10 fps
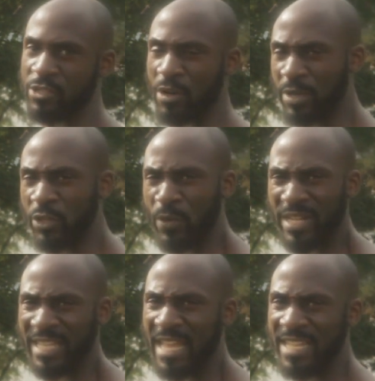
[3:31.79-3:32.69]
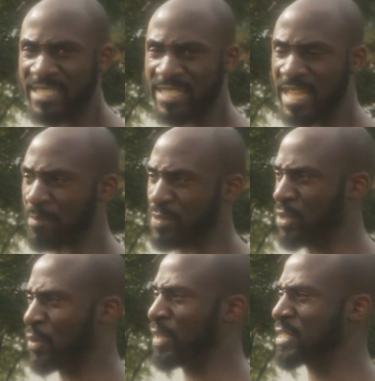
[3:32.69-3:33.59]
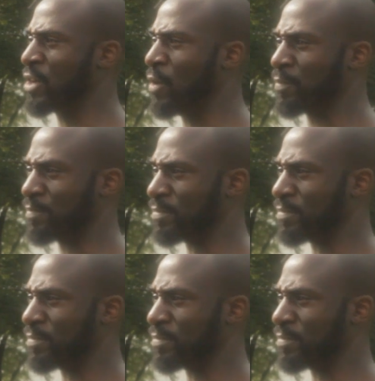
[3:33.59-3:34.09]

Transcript: So I'm gonna do it again in steps. So let's go.